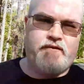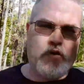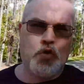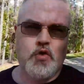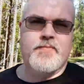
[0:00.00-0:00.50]

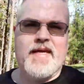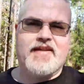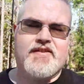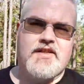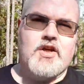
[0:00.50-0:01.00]
food,
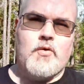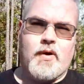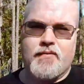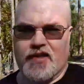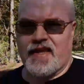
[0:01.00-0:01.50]
medicine, you know,
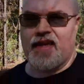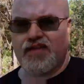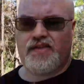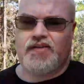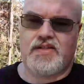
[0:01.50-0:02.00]
whatever the
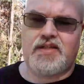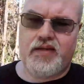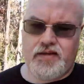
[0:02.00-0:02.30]
case is.